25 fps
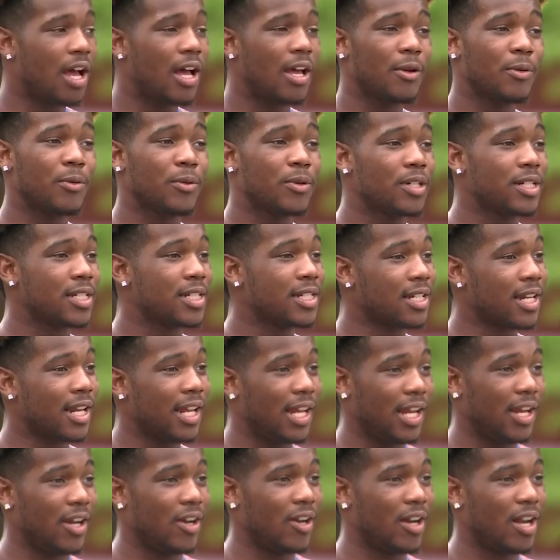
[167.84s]
I was
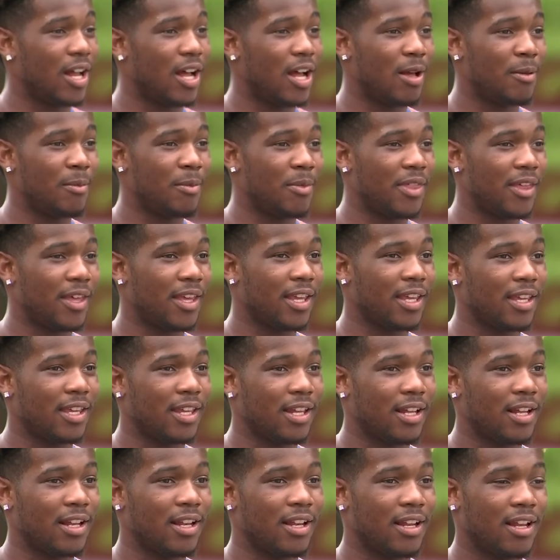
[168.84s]
scared. I'm
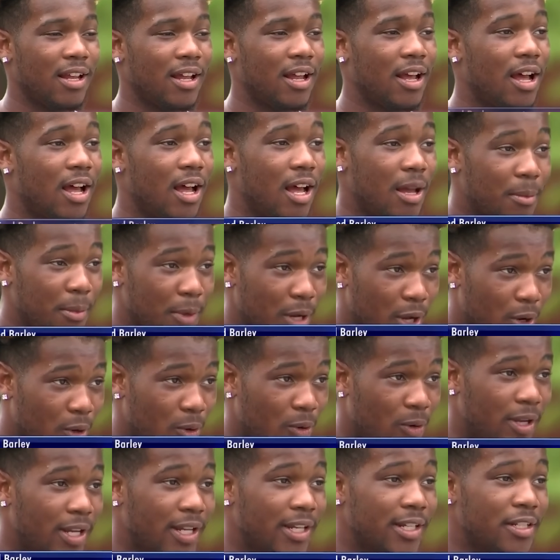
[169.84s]
thinking I'm
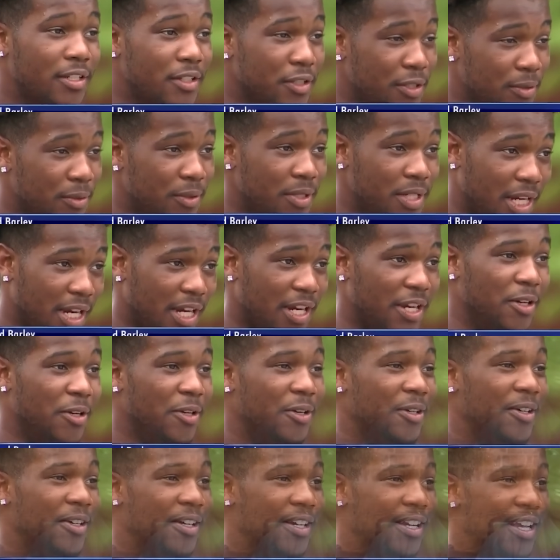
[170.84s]
going to
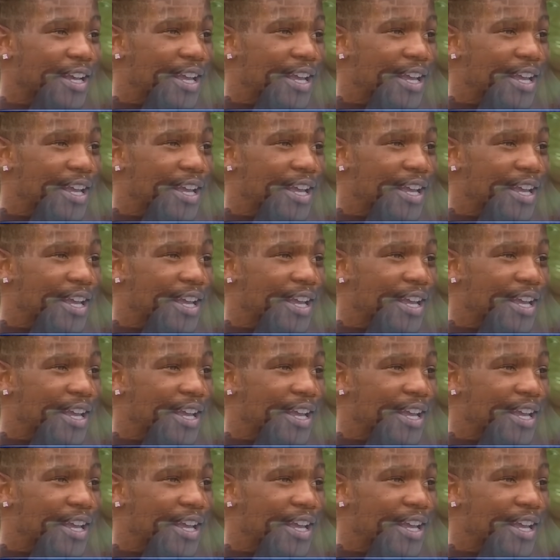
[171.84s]
jail.